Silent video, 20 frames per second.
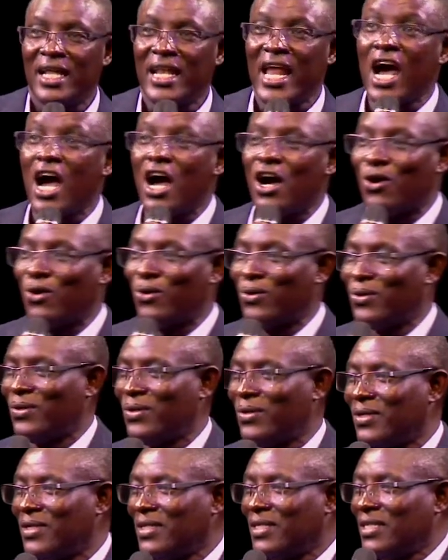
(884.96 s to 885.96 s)
Now,
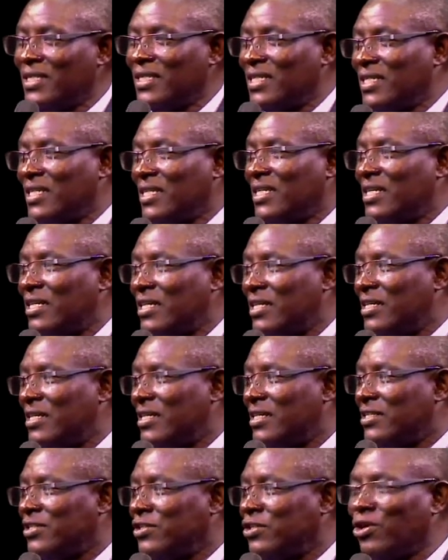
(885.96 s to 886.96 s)

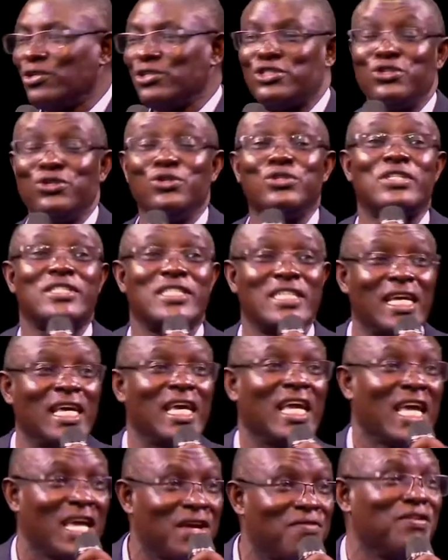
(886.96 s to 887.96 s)
don't you
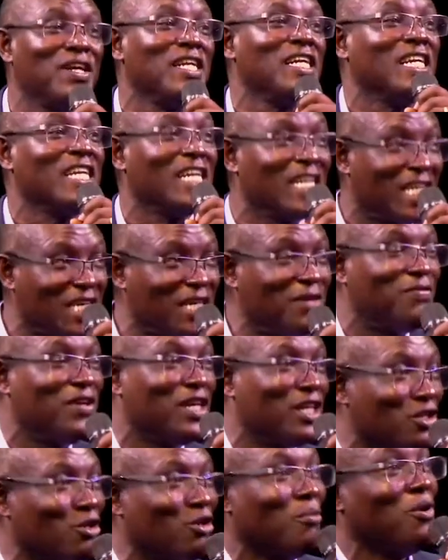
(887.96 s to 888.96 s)
see, even in
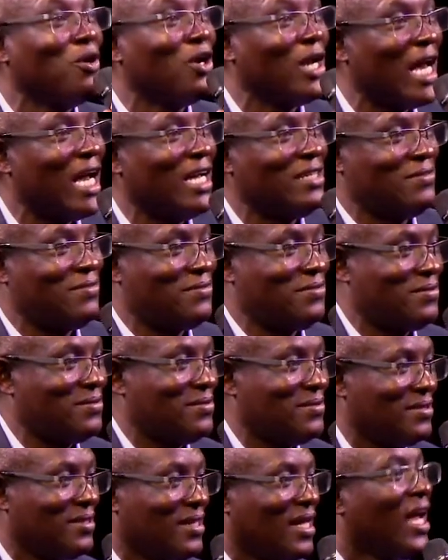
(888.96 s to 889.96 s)
living normal life,
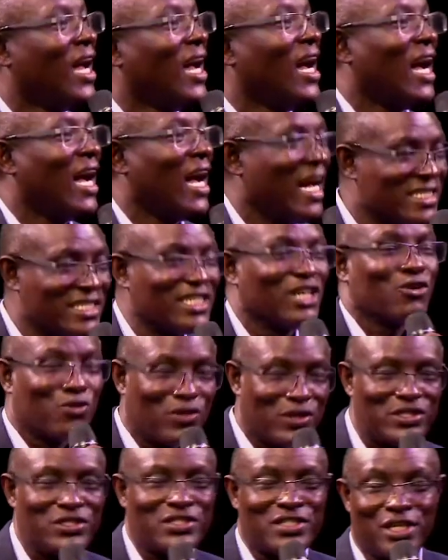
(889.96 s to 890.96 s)
as a
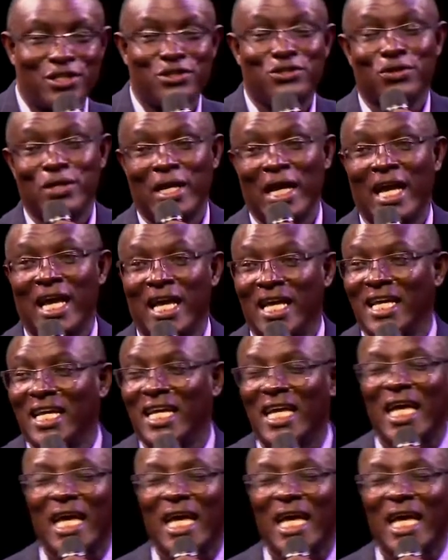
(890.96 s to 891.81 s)
Christian today,